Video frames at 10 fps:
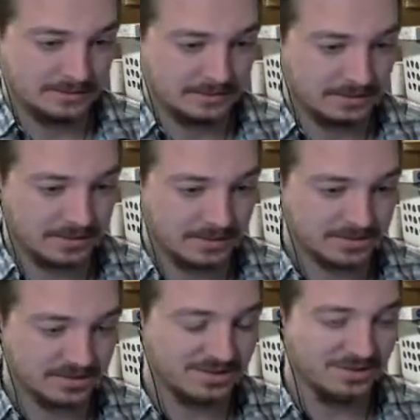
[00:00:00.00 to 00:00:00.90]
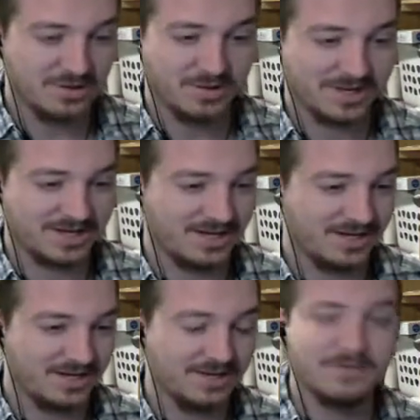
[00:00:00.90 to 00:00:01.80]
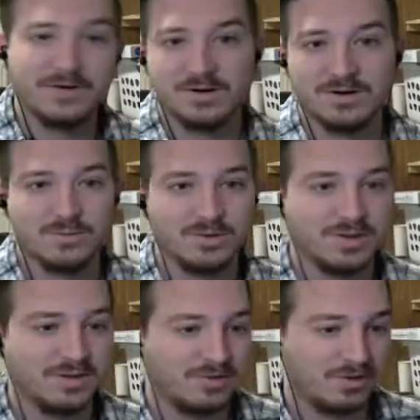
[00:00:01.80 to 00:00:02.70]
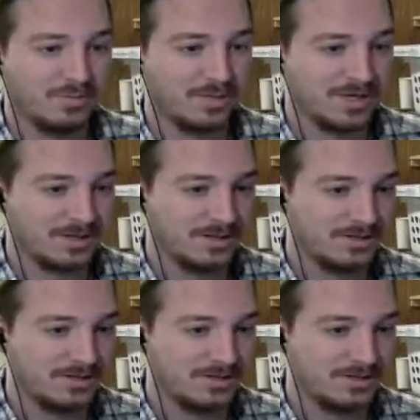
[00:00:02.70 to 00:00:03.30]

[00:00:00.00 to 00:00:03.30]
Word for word: Can I actually? No, I can't. I figured it wouldn't let me go back.